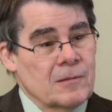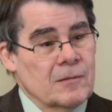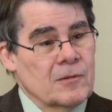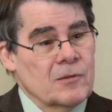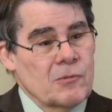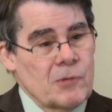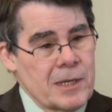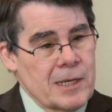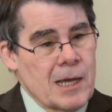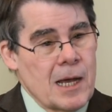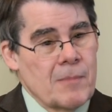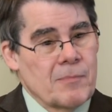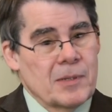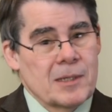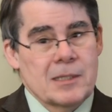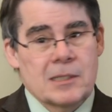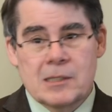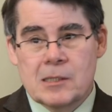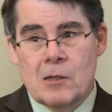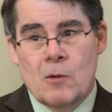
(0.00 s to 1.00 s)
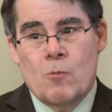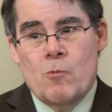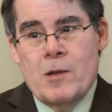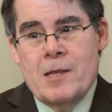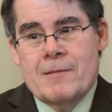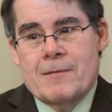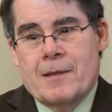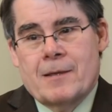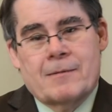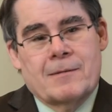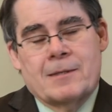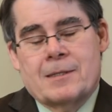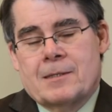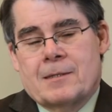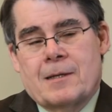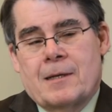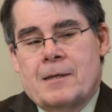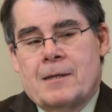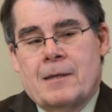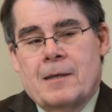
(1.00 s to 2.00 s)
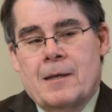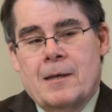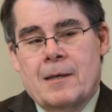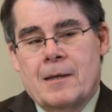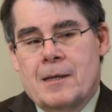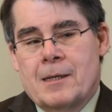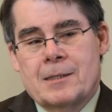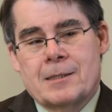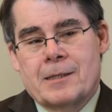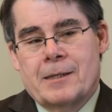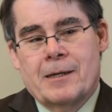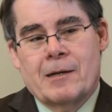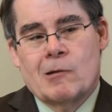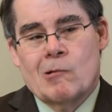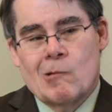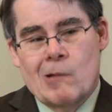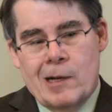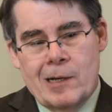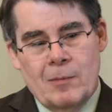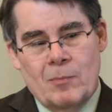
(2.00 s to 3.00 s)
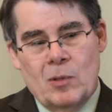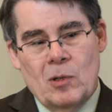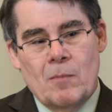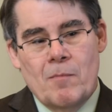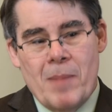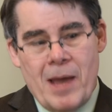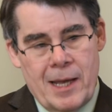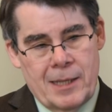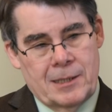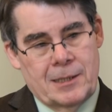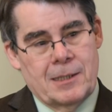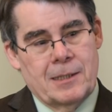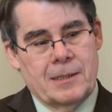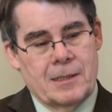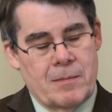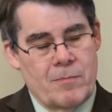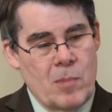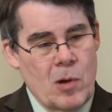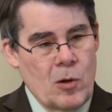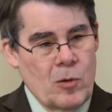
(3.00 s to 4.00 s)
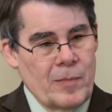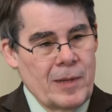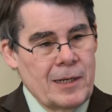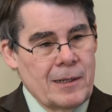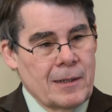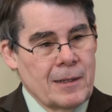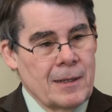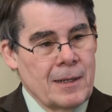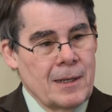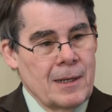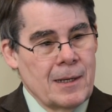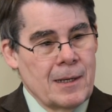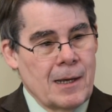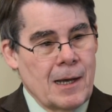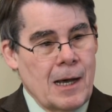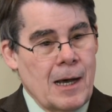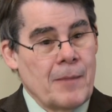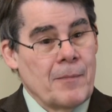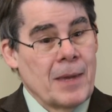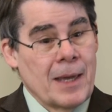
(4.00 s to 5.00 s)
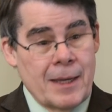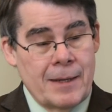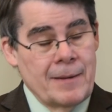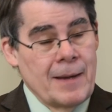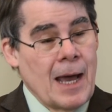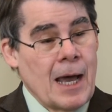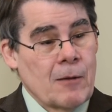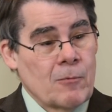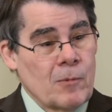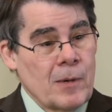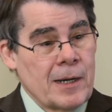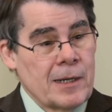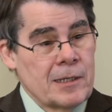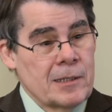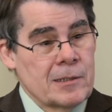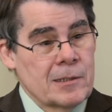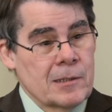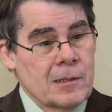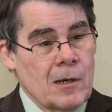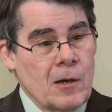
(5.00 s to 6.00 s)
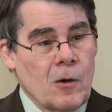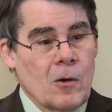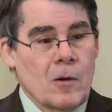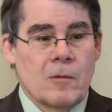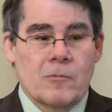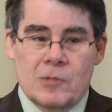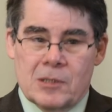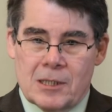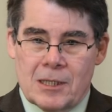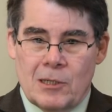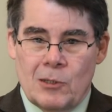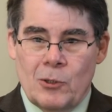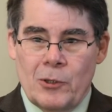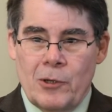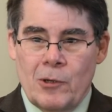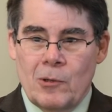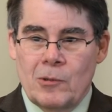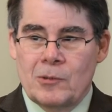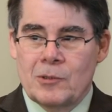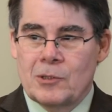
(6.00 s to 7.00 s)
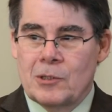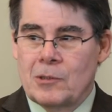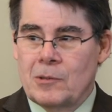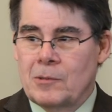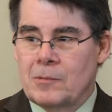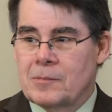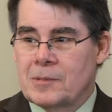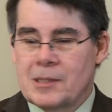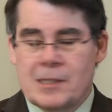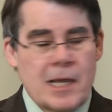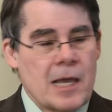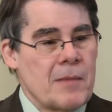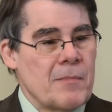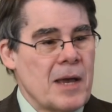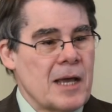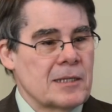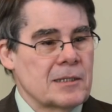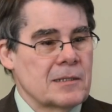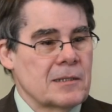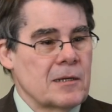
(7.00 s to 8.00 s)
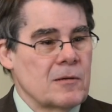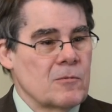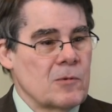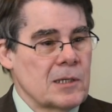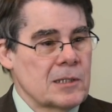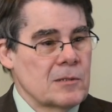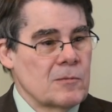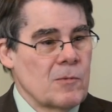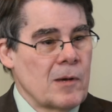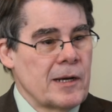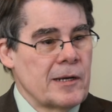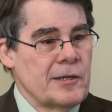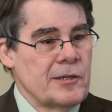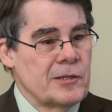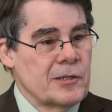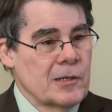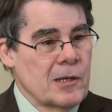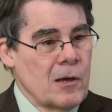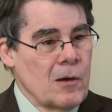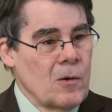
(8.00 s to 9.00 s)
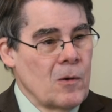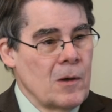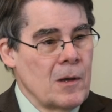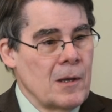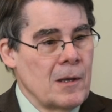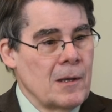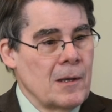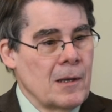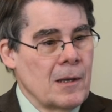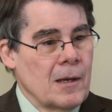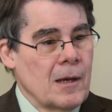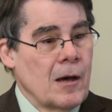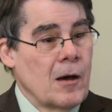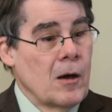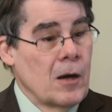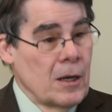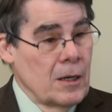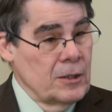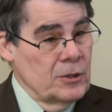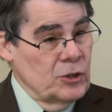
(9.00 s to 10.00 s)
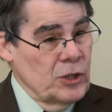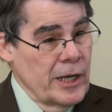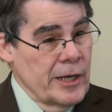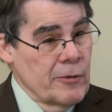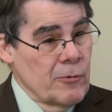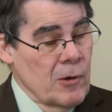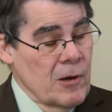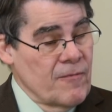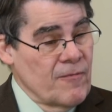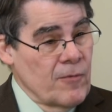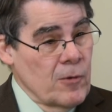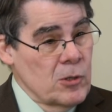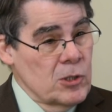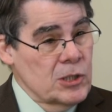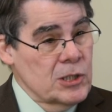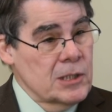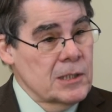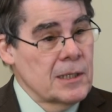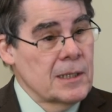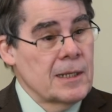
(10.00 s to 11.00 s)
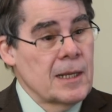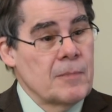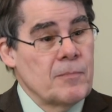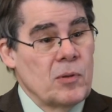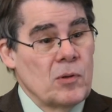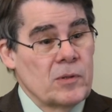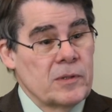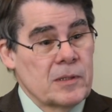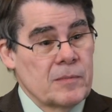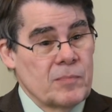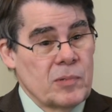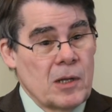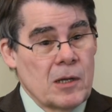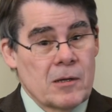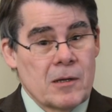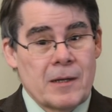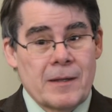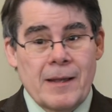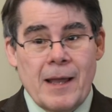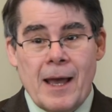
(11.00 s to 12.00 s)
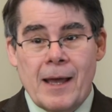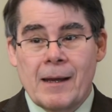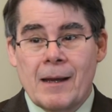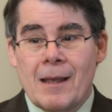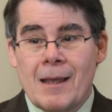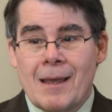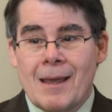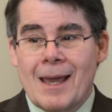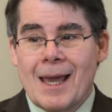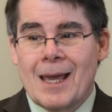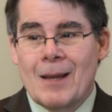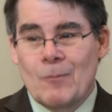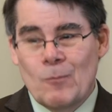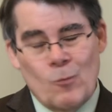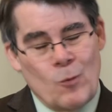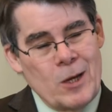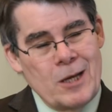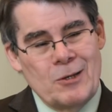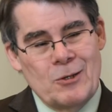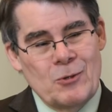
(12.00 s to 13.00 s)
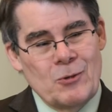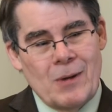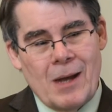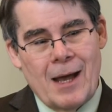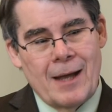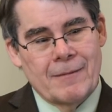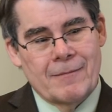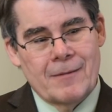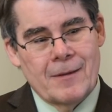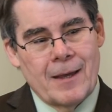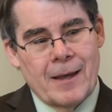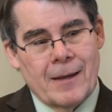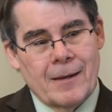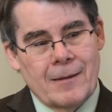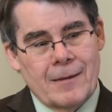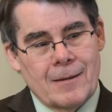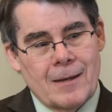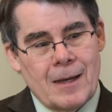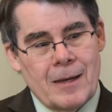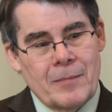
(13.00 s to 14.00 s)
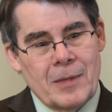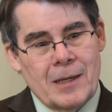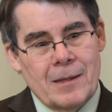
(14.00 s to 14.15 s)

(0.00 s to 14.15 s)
three companies. So we think this thing is an incredible mess at the moment and not ready to go. It was clear to CMS that it wasn't ready to go on January 1st, and they pulled the plug on that. And we do not think, I